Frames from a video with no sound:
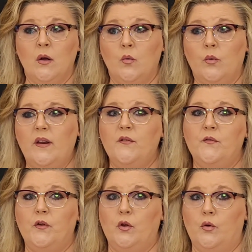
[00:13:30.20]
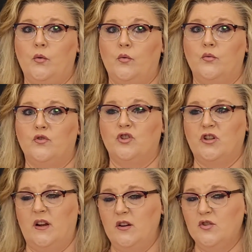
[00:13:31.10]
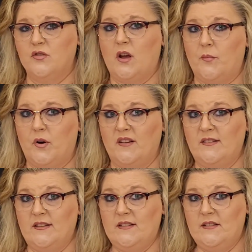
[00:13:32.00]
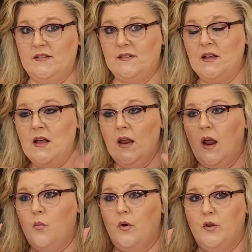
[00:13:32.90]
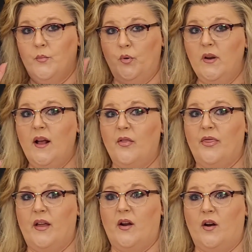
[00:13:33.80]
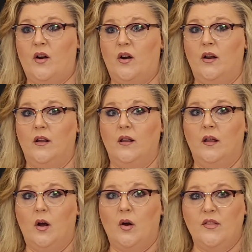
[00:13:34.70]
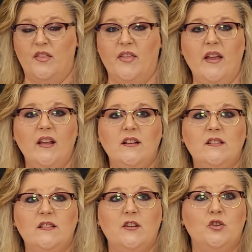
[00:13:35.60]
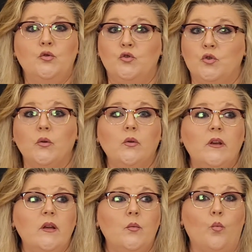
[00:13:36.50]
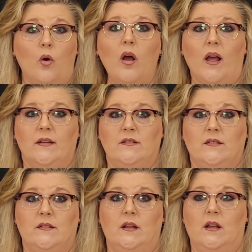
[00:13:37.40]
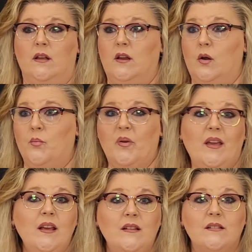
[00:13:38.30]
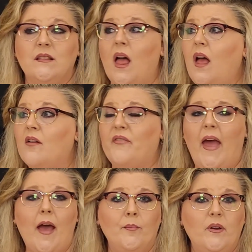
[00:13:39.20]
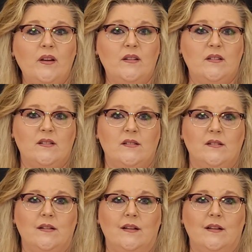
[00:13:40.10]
what if you change your thought processes and what you put out there are the things that you truly want? You know, peace, love, happiness,